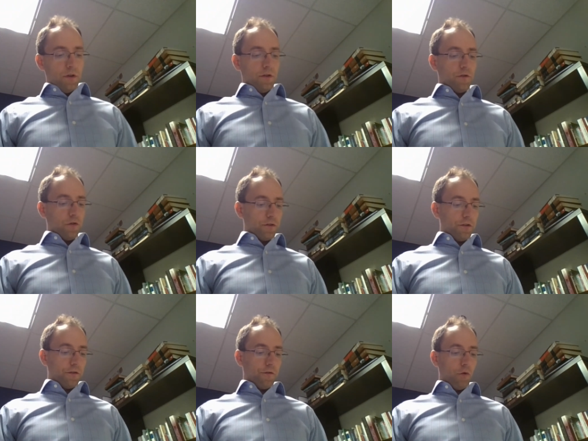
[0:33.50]

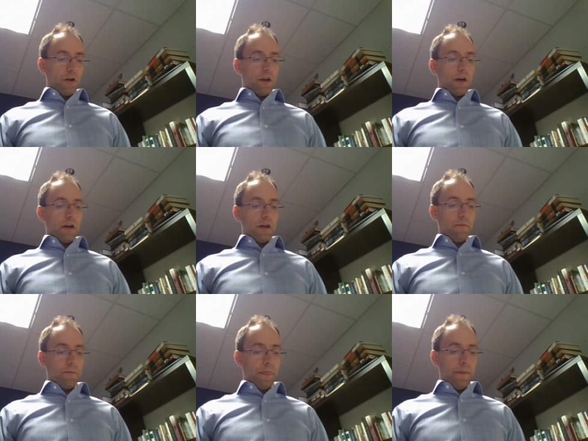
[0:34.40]
verses 4 to 9.
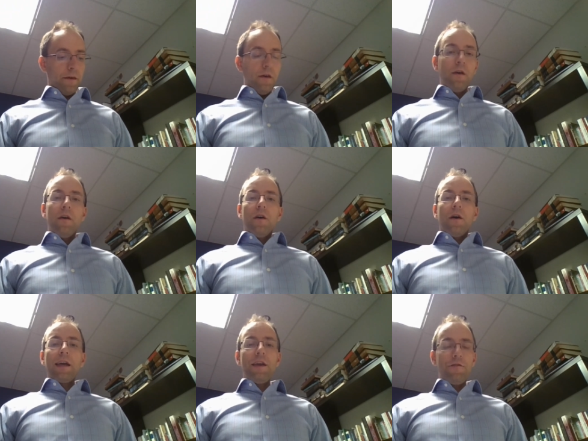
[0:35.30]

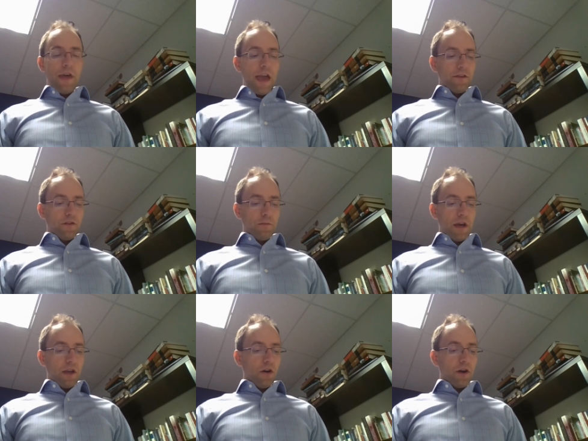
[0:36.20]
I give thanks to my
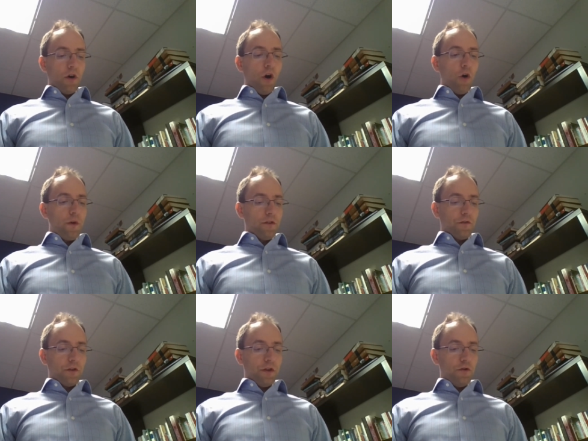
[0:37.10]
God always
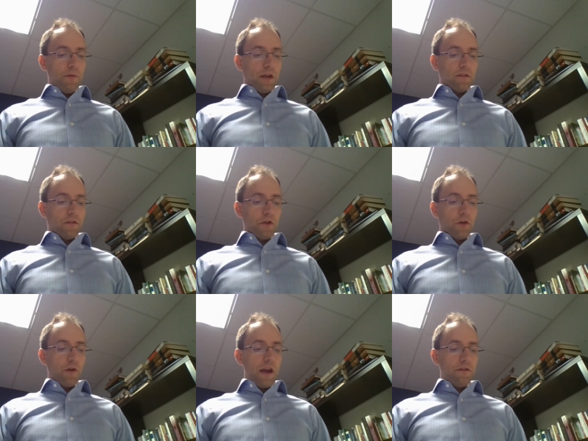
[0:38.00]
for you because of the
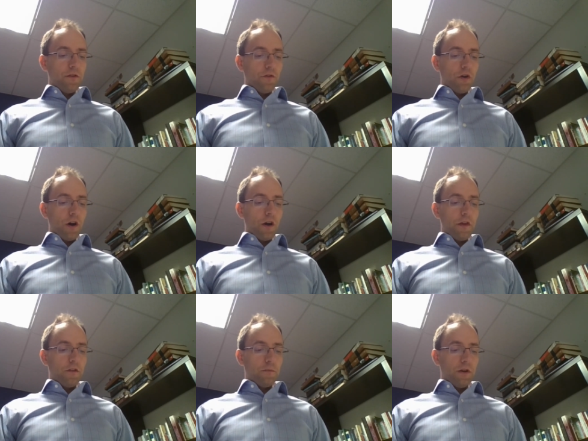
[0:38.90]
grace of God that
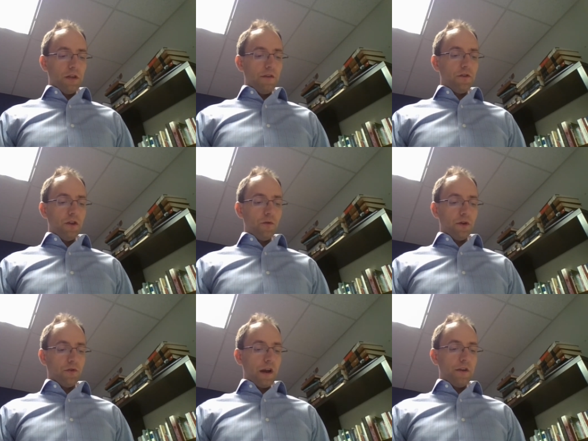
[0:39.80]
has been given you in
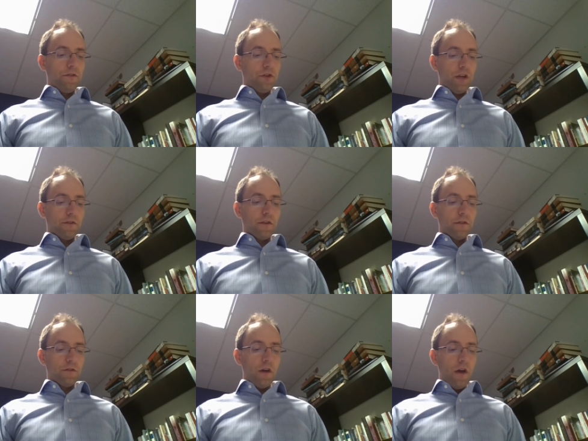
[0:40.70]
Christ
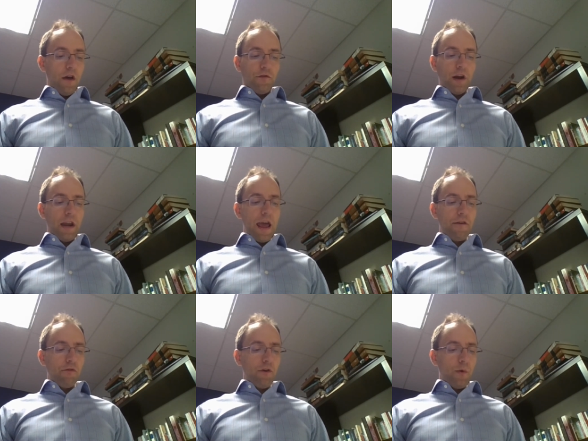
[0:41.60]
Jesus. For in
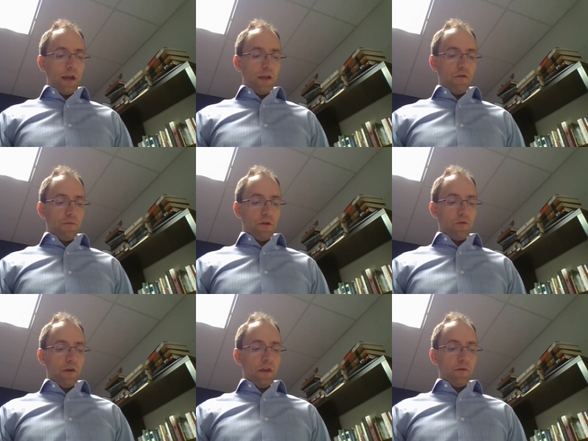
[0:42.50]
every way you have
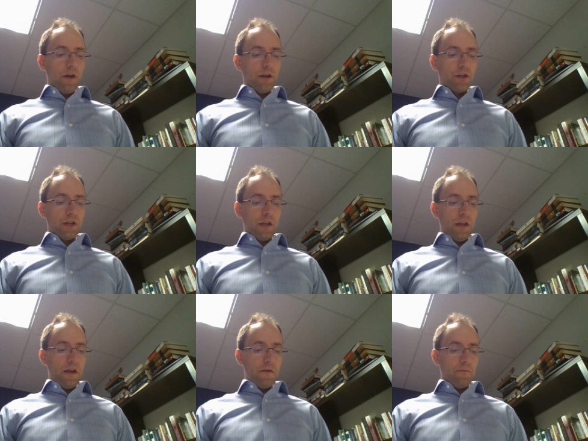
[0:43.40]
been enriched in
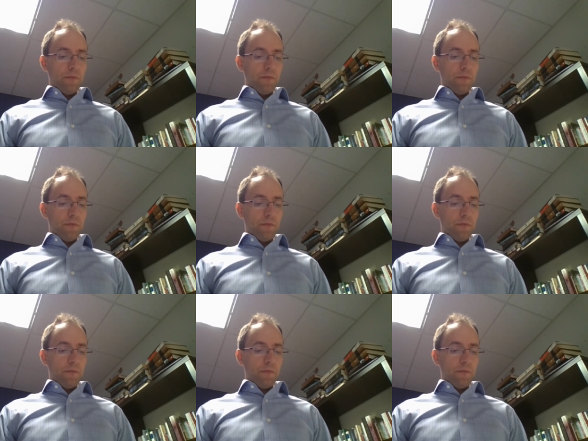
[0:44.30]
him,